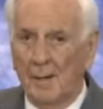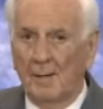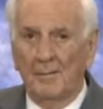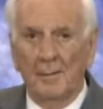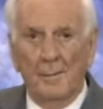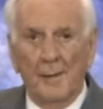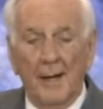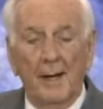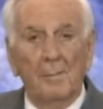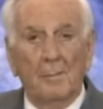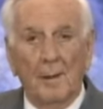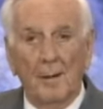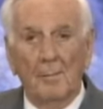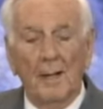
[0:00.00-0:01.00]
Some of them
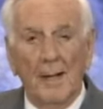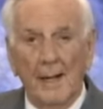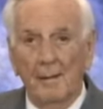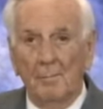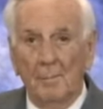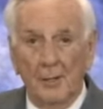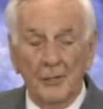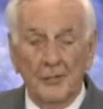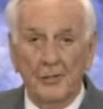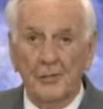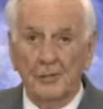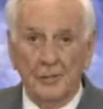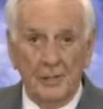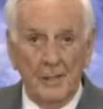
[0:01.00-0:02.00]
there probably had
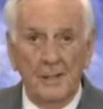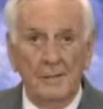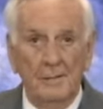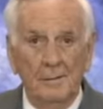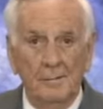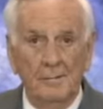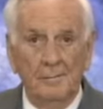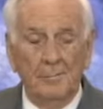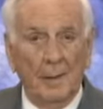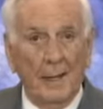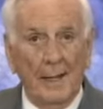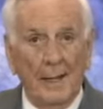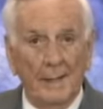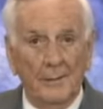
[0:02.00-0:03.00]
mustard seed
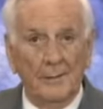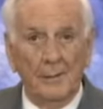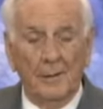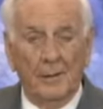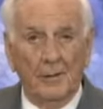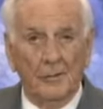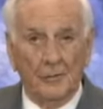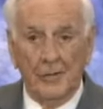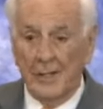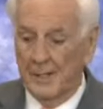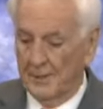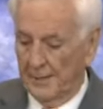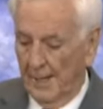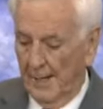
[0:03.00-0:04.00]
plants or
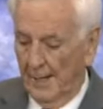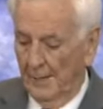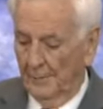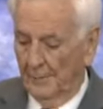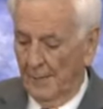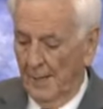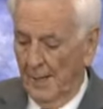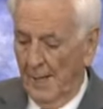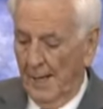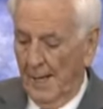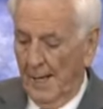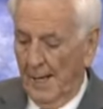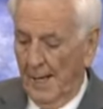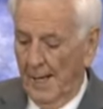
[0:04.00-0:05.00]
trees now.
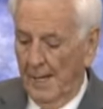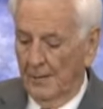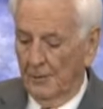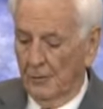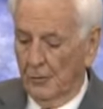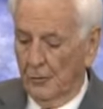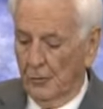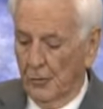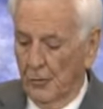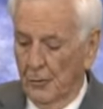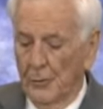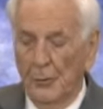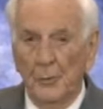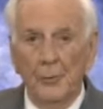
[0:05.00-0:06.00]
It
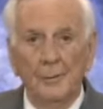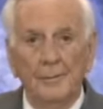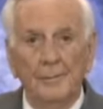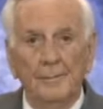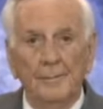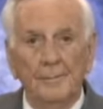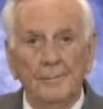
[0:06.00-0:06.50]
grew.